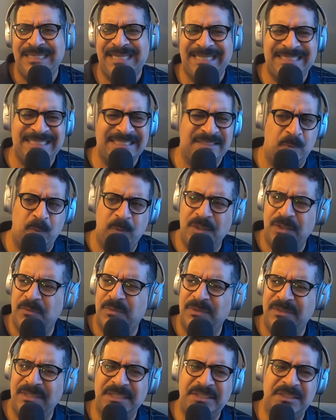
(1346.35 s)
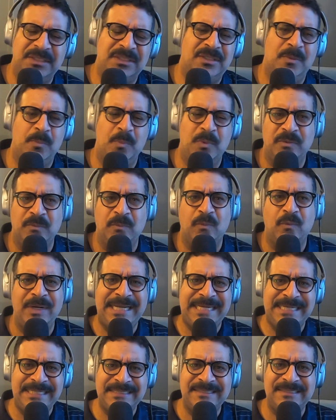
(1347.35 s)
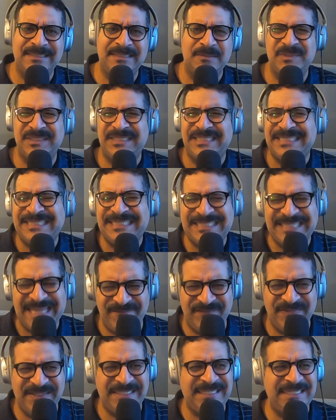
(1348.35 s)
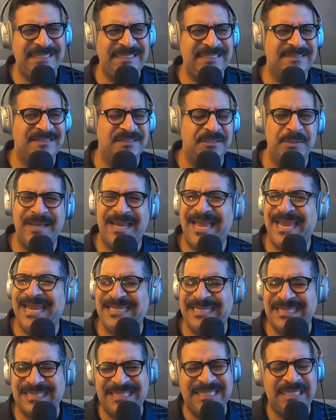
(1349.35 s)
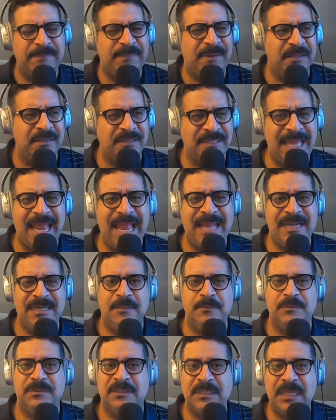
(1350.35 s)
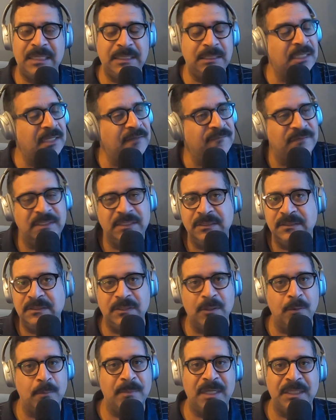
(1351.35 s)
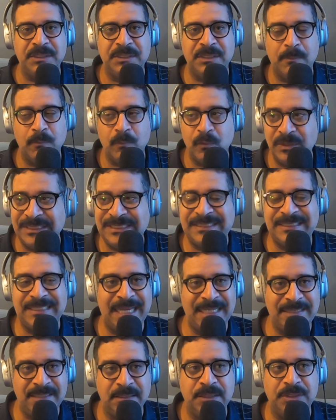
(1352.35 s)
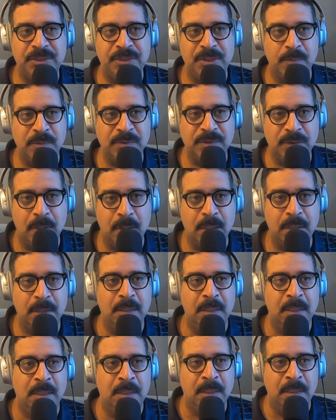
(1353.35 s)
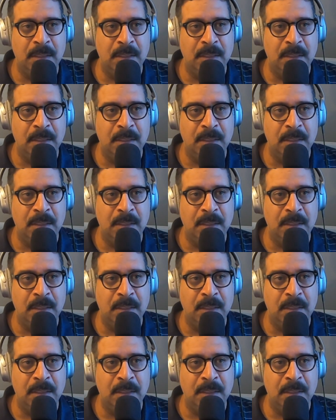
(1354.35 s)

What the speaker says: he had this weird relationship with race, and it was the 70s, so I had to think about that, and I loved it so much, and I'm really sad that the show was gone.